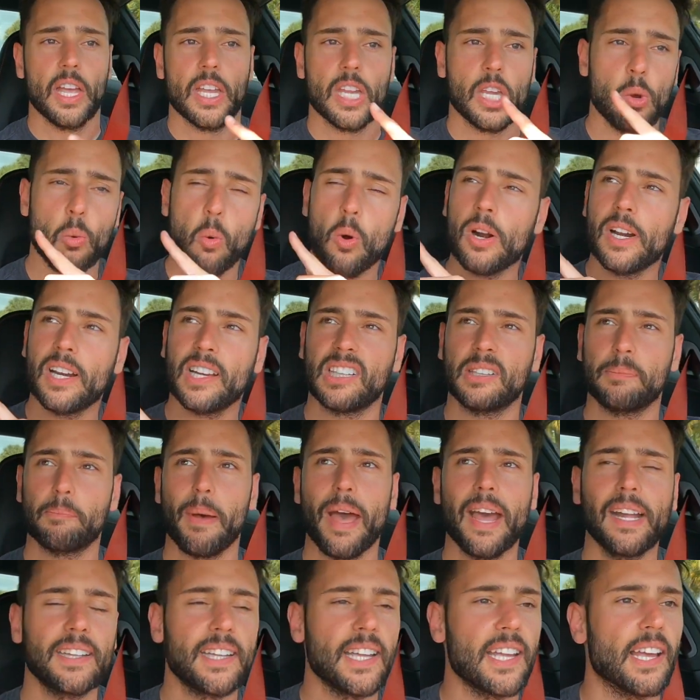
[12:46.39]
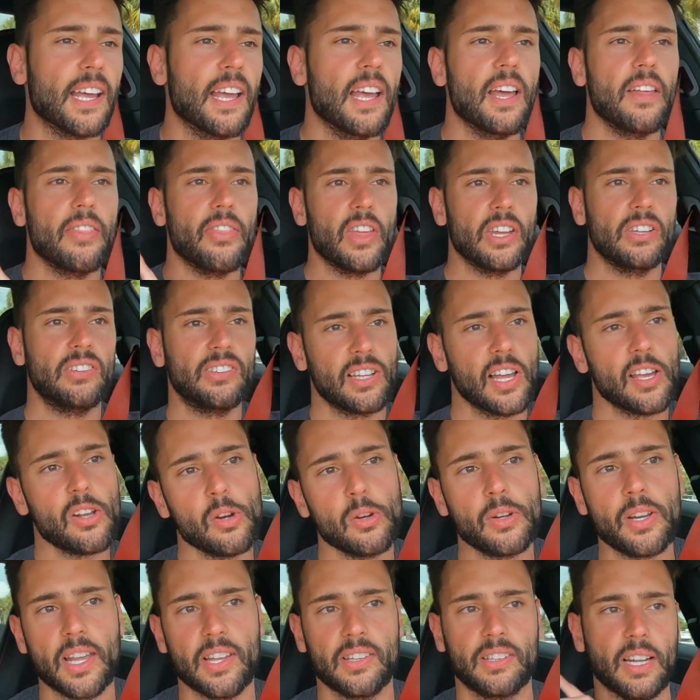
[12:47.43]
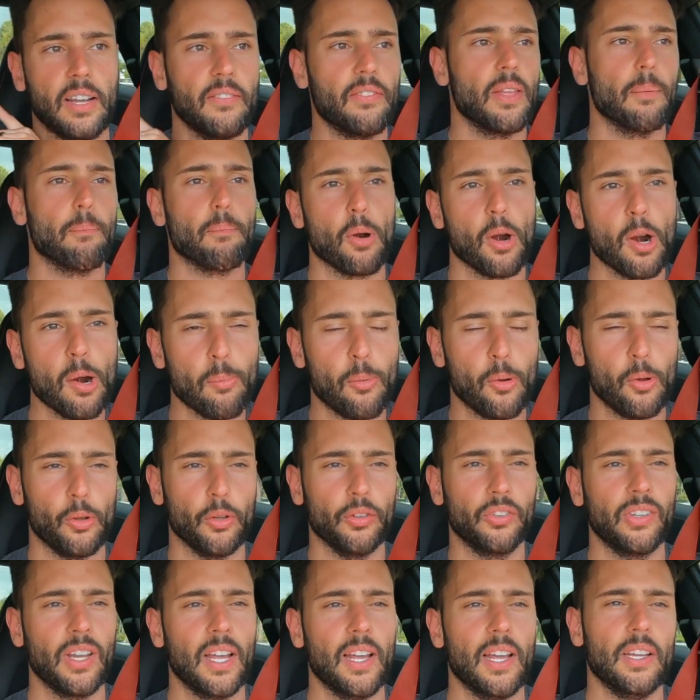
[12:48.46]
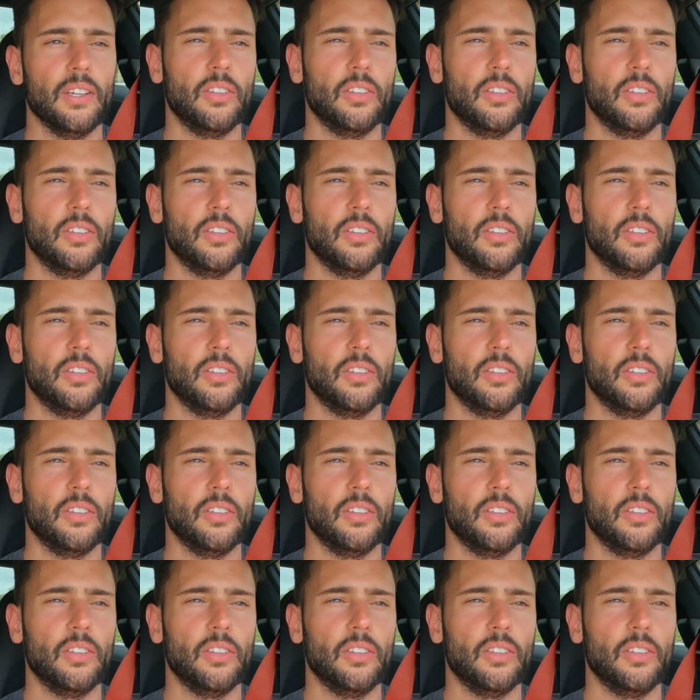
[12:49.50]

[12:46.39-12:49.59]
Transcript: You weren't expecting the subtleness of the burbles